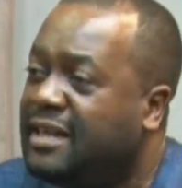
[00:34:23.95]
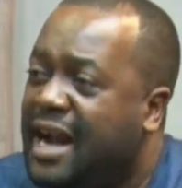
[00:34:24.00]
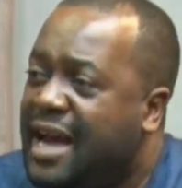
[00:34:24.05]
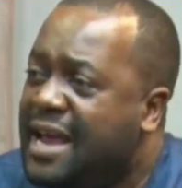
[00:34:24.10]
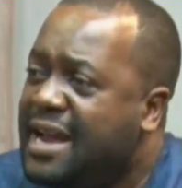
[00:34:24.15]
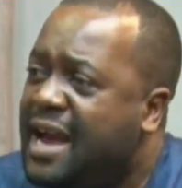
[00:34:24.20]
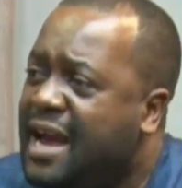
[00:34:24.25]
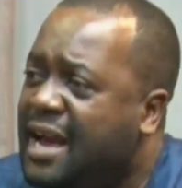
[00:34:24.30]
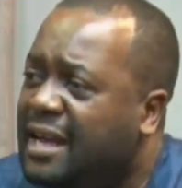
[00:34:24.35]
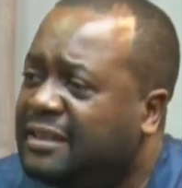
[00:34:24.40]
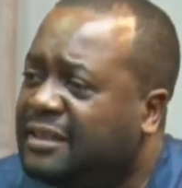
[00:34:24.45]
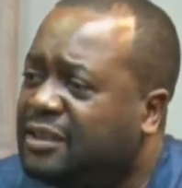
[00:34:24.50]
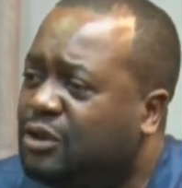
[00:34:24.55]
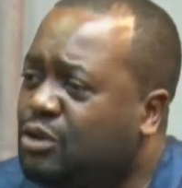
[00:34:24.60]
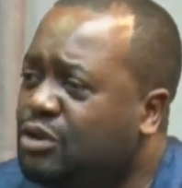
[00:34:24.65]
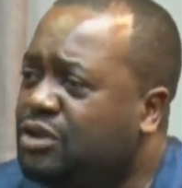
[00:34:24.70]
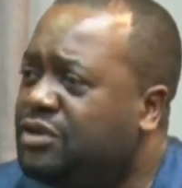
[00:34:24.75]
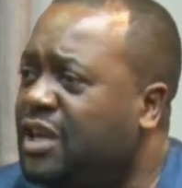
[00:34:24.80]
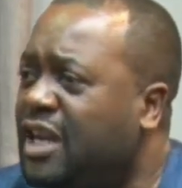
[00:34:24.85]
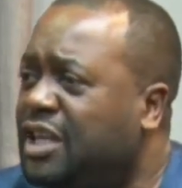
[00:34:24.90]
Ghana has
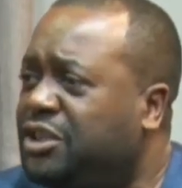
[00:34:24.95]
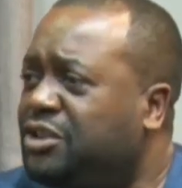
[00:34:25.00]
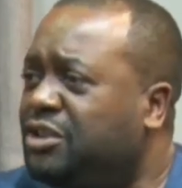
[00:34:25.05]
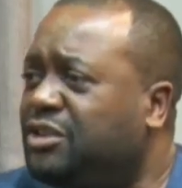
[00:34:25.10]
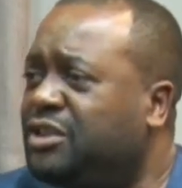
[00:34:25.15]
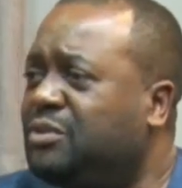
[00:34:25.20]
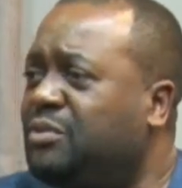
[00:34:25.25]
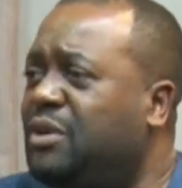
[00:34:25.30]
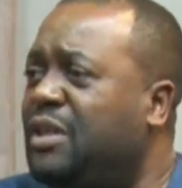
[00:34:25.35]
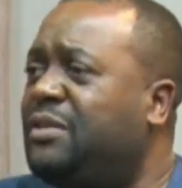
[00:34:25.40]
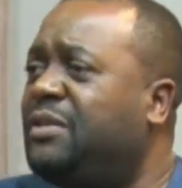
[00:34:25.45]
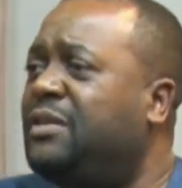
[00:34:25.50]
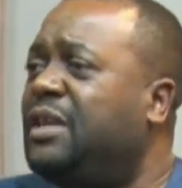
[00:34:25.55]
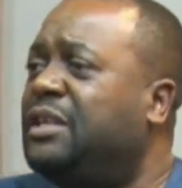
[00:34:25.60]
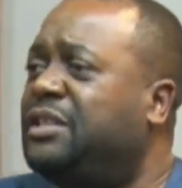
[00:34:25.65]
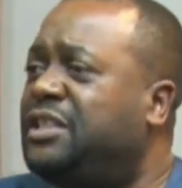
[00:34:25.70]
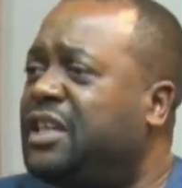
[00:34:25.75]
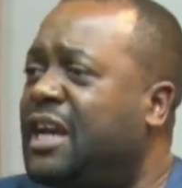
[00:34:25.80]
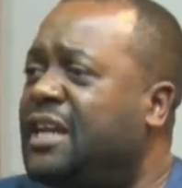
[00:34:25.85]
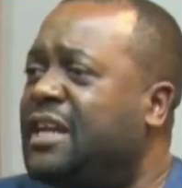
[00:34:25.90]
good relations
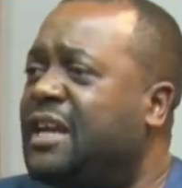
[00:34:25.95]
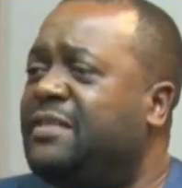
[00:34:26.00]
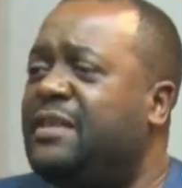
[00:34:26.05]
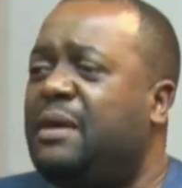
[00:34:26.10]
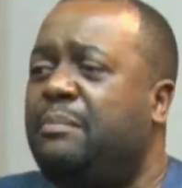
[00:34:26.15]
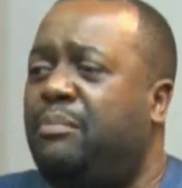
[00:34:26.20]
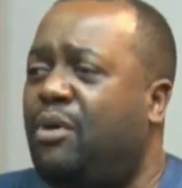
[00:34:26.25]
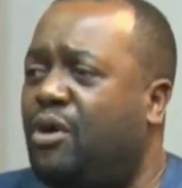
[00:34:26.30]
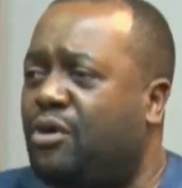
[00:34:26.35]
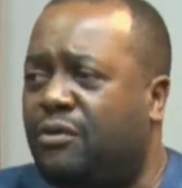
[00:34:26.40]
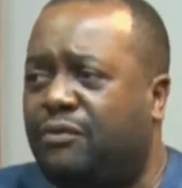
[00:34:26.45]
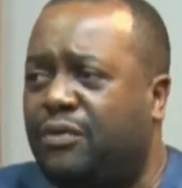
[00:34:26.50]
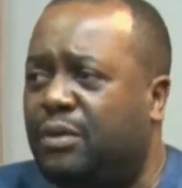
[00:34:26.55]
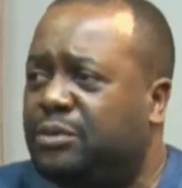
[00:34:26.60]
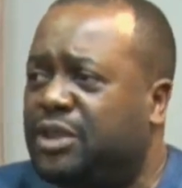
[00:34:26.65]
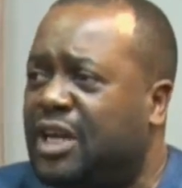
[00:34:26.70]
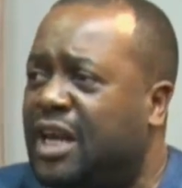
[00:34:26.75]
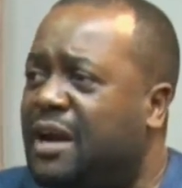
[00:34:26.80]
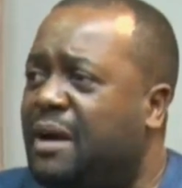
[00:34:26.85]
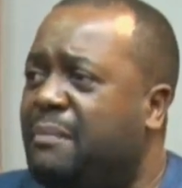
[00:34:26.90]
with China. They borrow
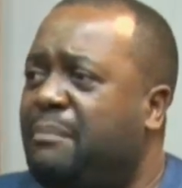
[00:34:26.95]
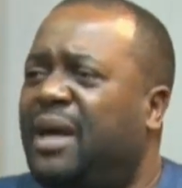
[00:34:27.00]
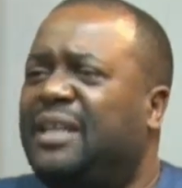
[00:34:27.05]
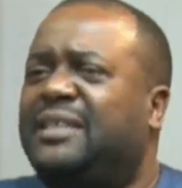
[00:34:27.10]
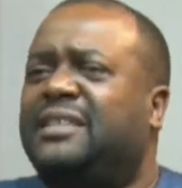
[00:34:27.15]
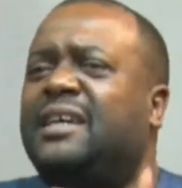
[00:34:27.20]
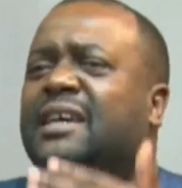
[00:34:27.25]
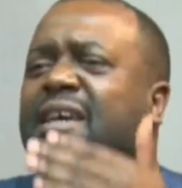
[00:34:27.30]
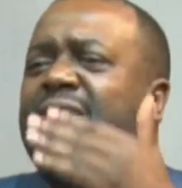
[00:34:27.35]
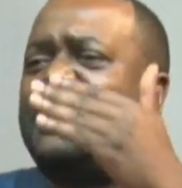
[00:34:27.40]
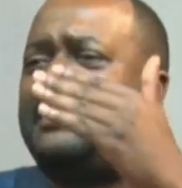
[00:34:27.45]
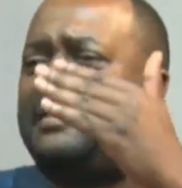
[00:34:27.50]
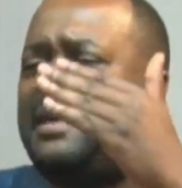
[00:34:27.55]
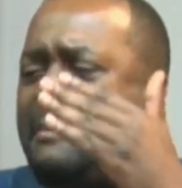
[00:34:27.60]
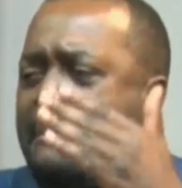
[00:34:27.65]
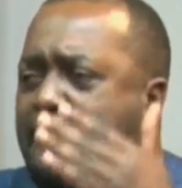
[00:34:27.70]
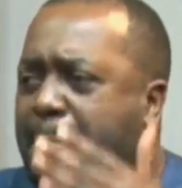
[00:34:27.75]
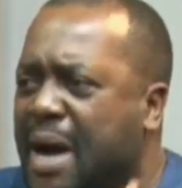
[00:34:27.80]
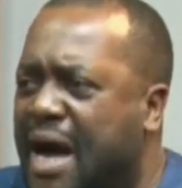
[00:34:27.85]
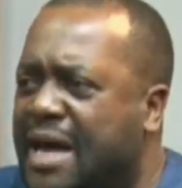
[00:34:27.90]
from China, but
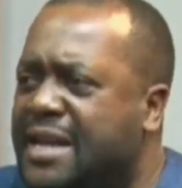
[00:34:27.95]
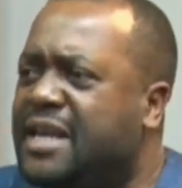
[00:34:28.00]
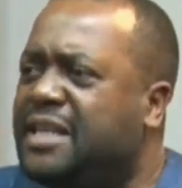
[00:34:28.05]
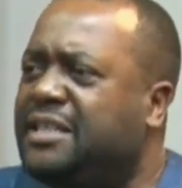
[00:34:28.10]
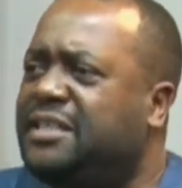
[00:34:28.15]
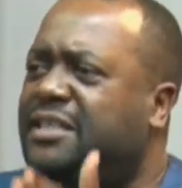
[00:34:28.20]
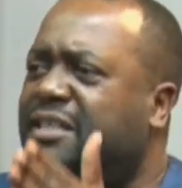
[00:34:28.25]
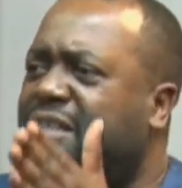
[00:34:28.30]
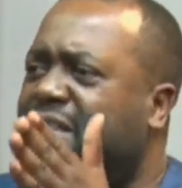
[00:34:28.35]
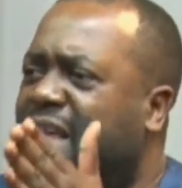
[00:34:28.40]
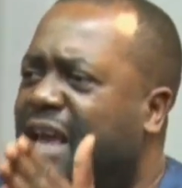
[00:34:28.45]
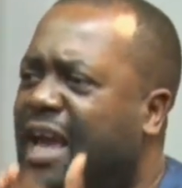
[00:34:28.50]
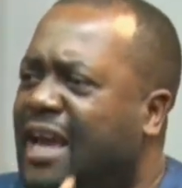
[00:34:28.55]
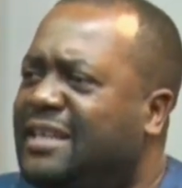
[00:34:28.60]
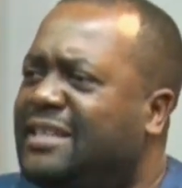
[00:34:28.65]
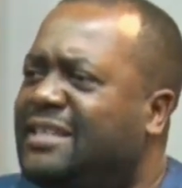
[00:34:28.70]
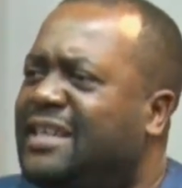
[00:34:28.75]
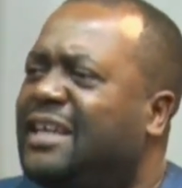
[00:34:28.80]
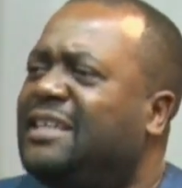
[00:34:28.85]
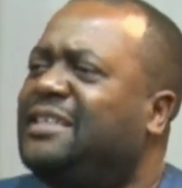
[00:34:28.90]
they manage
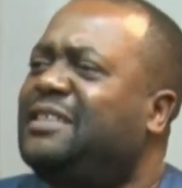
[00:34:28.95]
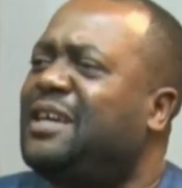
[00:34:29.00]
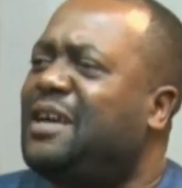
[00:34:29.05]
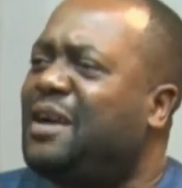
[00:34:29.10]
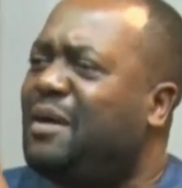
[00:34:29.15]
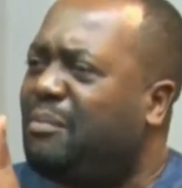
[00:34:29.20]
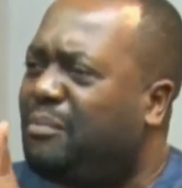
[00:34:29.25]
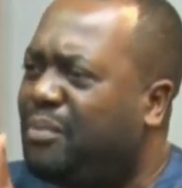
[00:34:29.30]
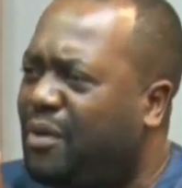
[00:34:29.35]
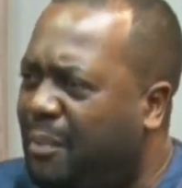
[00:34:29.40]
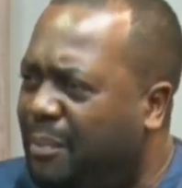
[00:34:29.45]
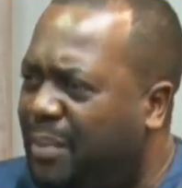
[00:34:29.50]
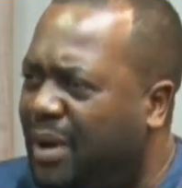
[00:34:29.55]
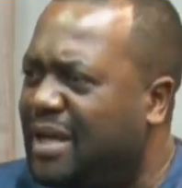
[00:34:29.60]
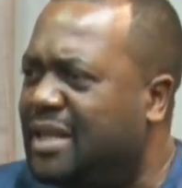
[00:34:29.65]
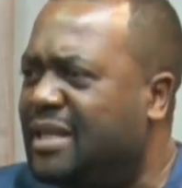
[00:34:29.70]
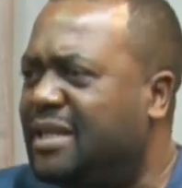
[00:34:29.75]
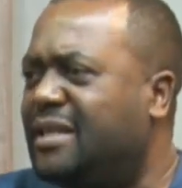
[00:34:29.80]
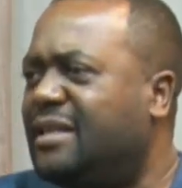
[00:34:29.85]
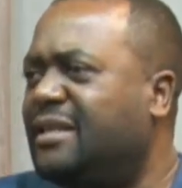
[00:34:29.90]
their debt
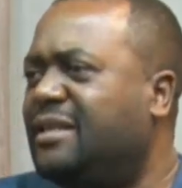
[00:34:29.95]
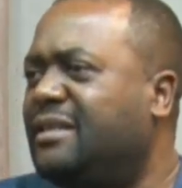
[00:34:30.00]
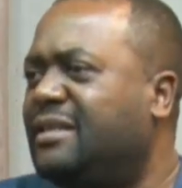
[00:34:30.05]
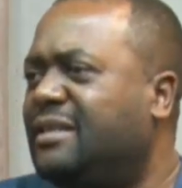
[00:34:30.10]
properly.